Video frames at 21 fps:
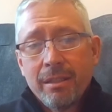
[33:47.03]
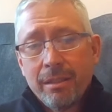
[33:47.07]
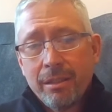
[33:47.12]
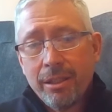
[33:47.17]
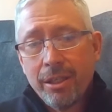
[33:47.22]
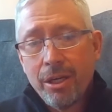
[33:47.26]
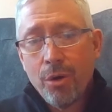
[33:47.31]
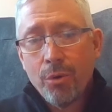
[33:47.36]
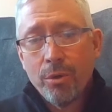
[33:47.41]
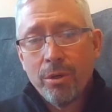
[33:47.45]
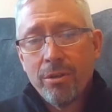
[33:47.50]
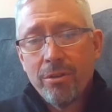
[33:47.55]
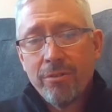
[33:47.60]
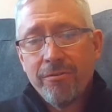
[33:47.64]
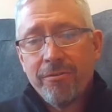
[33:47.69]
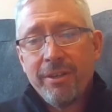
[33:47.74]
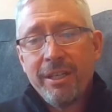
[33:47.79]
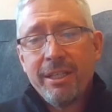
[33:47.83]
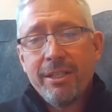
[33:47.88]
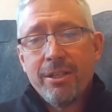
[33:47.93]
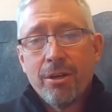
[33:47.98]
going to the
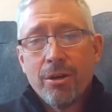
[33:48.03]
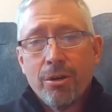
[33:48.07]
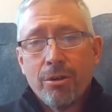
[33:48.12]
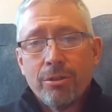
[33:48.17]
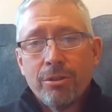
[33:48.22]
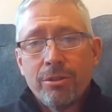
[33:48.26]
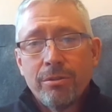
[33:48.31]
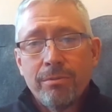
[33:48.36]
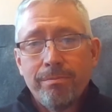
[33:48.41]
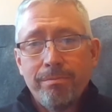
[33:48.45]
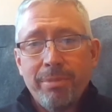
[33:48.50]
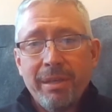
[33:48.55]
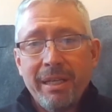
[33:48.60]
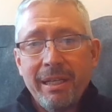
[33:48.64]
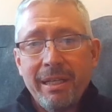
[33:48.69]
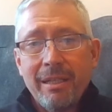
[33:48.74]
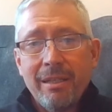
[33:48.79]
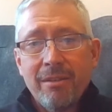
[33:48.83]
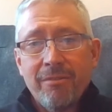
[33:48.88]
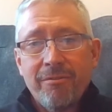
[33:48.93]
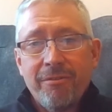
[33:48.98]
feed yards, being
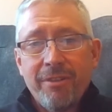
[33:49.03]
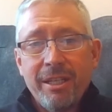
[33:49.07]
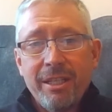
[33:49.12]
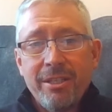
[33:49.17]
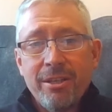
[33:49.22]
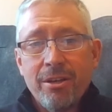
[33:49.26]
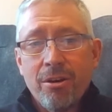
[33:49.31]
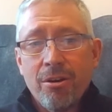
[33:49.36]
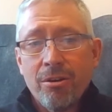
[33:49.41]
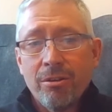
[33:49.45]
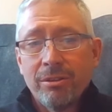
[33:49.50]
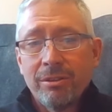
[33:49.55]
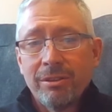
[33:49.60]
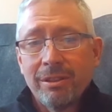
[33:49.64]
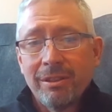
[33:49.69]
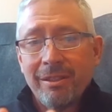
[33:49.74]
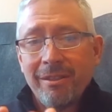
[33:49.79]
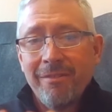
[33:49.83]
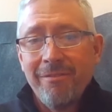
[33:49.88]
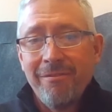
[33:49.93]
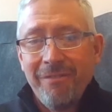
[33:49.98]
in the feed yards,
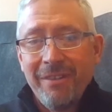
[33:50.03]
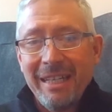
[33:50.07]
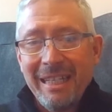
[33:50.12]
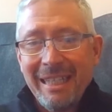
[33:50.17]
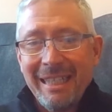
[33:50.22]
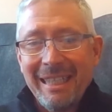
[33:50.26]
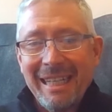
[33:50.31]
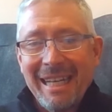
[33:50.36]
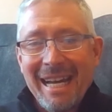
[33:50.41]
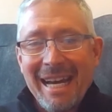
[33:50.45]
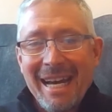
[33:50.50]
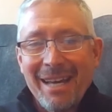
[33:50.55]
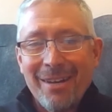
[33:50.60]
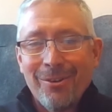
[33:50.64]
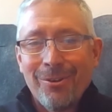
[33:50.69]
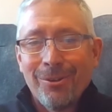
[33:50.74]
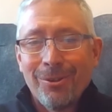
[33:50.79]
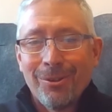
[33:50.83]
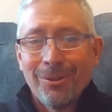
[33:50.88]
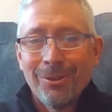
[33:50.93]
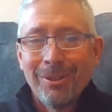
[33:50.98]
feeding
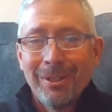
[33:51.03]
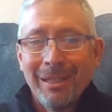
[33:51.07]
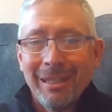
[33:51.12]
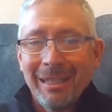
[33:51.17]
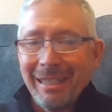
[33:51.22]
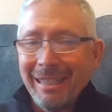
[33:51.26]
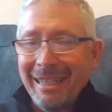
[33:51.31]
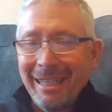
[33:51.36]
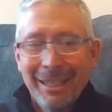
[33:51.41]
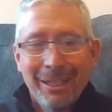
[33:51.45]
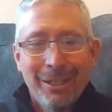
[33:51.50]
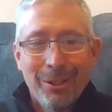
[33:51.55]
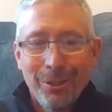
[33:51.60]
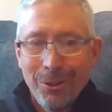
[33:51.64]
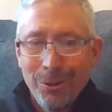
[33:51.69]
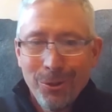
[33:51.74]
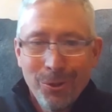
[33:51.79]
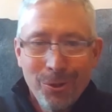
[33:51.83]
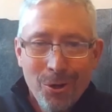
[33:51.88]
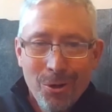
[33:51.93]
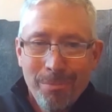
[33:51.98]
cattle, getting a
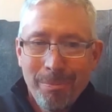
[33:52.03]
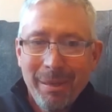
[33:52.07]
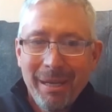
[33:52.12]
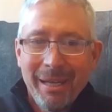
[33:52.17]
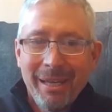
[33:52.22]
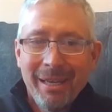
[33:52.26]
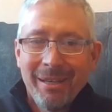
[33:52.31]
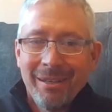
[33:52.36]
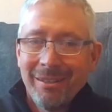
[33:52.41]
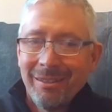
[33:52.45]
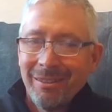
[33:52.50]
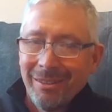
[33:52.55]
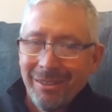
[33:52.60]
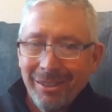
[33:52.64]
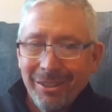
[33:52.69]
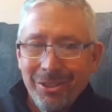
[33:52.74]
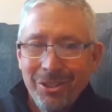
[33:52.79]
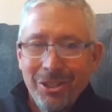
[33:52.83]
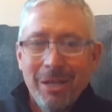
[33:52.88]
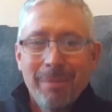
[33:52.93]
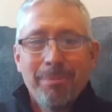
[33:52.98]
new group in,
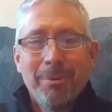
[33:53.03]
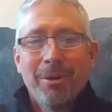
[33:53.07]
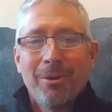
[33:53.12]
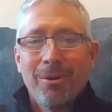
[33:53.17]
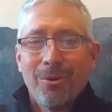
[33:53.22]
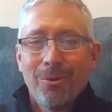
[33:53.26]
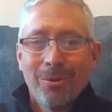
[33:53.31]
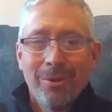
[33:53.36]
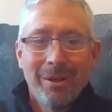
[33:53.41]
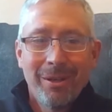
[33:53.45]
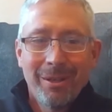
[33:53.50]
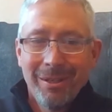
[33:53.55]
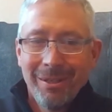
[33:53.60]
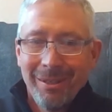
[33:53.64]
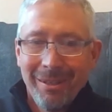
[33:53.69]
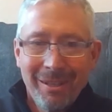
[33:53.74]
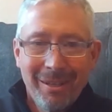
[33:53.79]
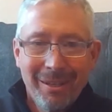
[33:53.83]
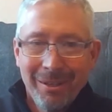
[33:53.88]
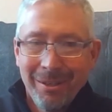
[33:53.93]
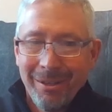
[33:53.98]
shipping
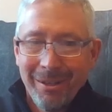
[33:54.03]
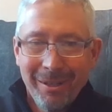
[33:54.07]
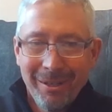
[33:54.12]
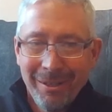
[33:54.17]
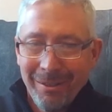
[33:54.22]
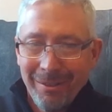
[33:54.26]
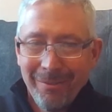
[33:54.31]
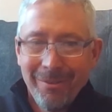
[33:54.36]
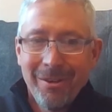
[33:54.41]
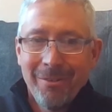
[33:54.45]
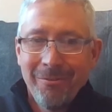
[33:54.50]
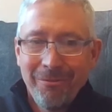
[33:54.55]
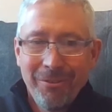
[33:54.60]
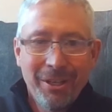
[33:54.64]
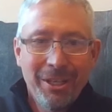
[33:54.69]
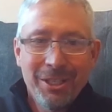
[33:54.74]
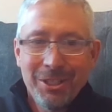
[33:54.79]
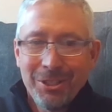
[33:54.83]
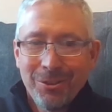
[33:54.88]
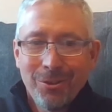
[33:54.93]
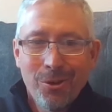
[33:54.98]
a
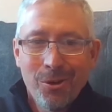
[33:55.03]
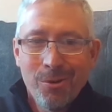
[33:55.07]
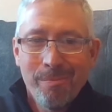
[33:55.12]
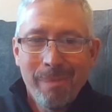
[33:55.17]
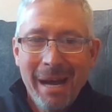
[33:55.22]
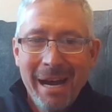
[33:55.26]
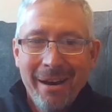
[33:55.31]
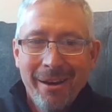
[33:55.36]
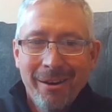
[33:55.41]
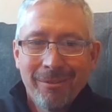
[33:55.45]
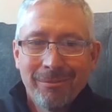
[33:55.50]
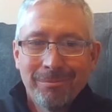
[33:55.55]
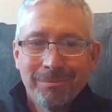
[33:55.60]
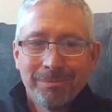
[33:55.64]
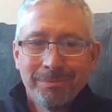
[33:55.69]
finished group out,